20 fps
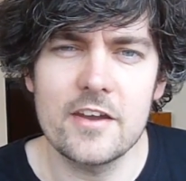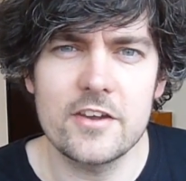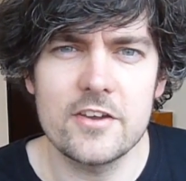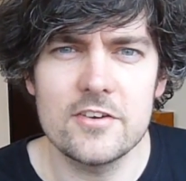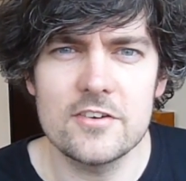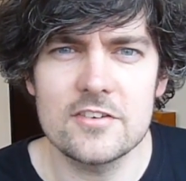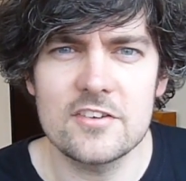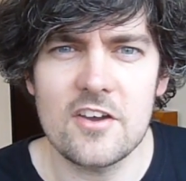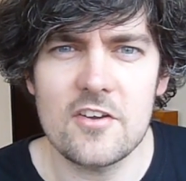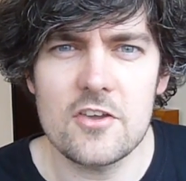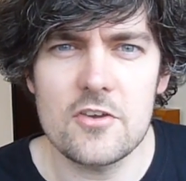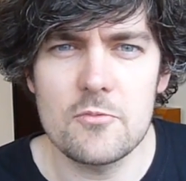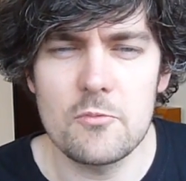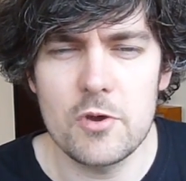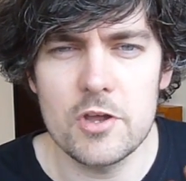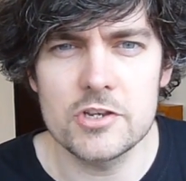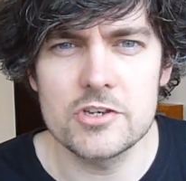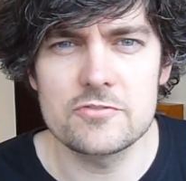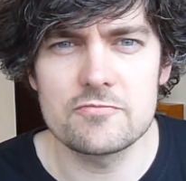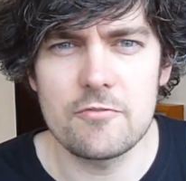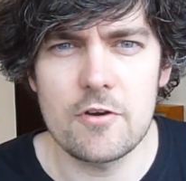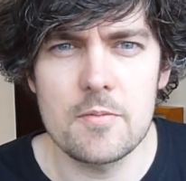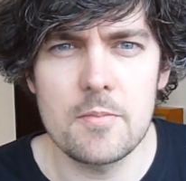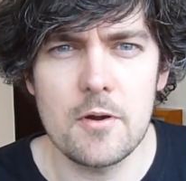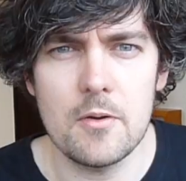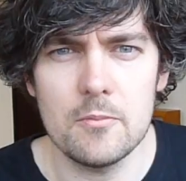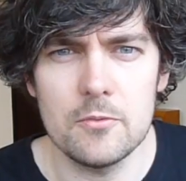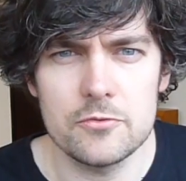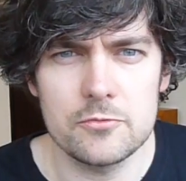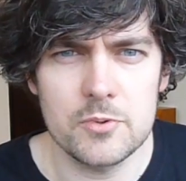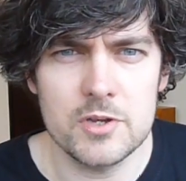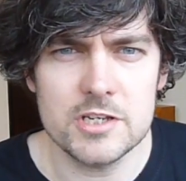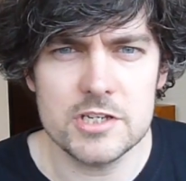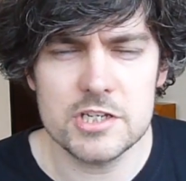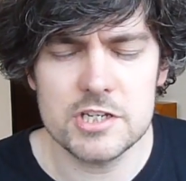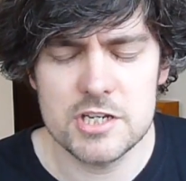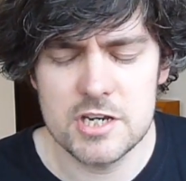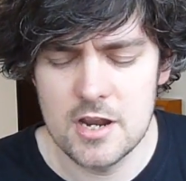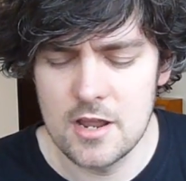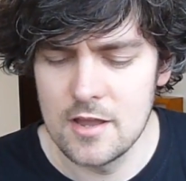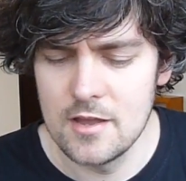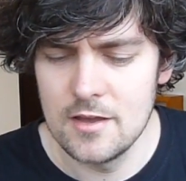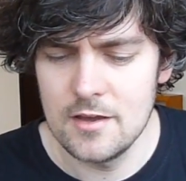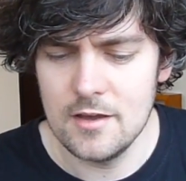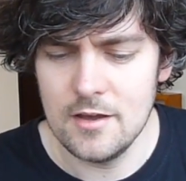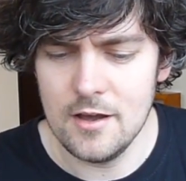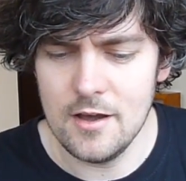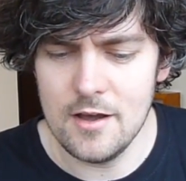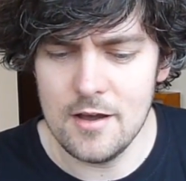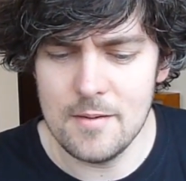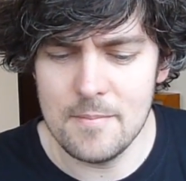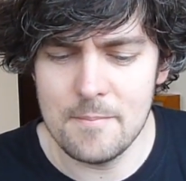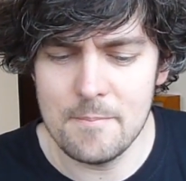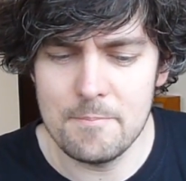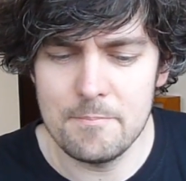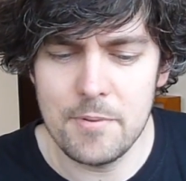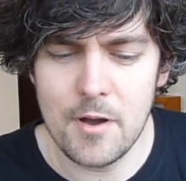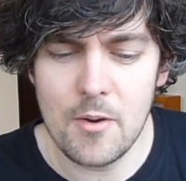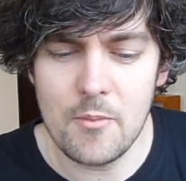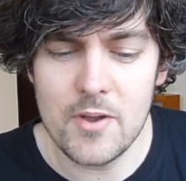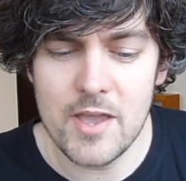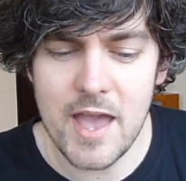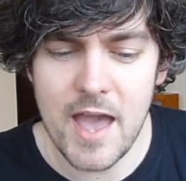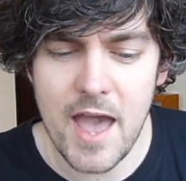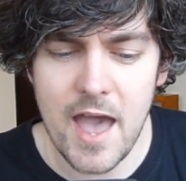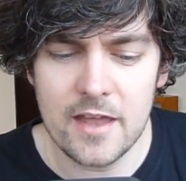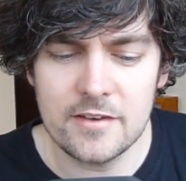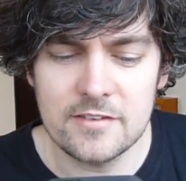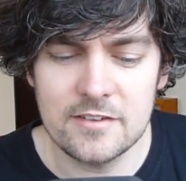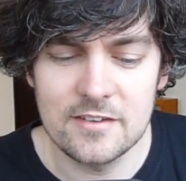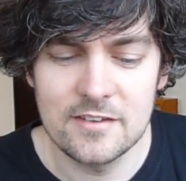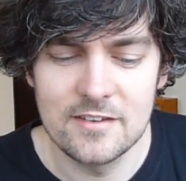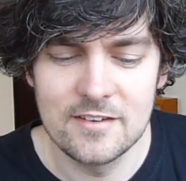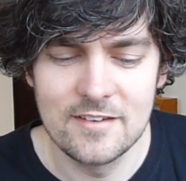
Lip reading: I couldn't tell you which robot was which, but we had